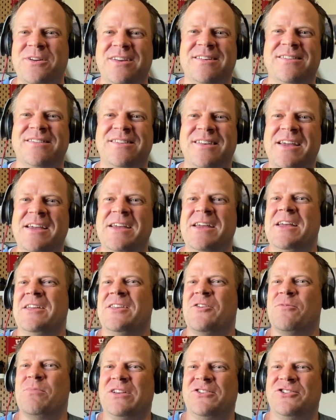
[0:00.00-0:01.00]
because
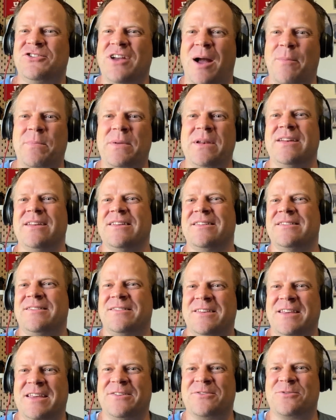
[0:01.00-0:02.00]
you've been shopping at
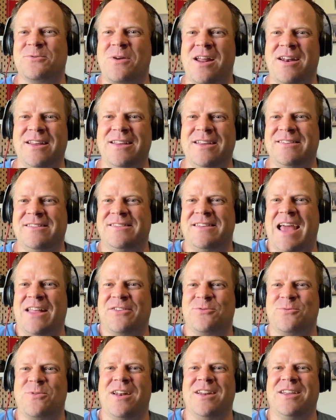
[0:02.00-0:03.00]
his
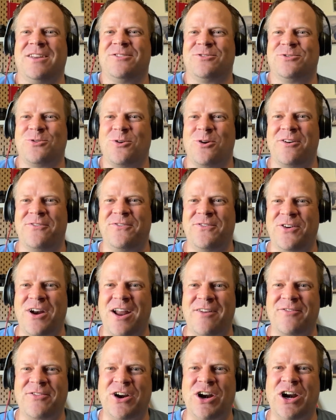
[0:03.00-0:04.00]
dad's running store
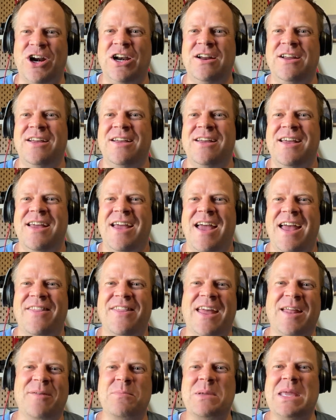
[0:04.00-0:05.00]
forever,
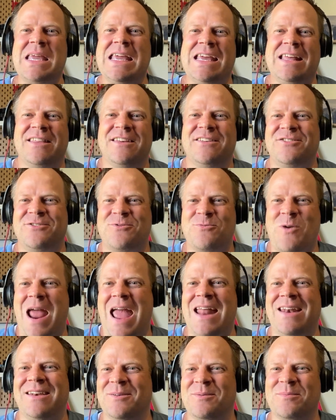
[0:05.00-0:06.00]
and then me, this
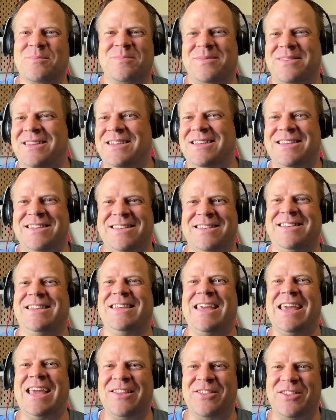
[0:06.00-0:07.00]
random
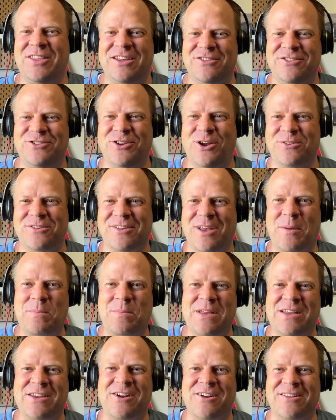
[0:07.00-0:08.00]
kid that shows
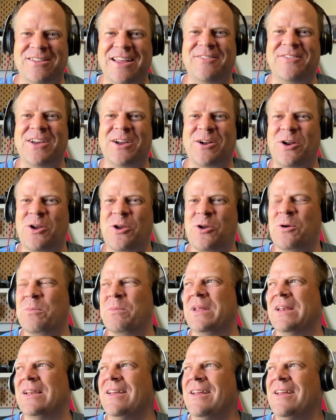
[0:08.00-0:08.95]
up in your living room,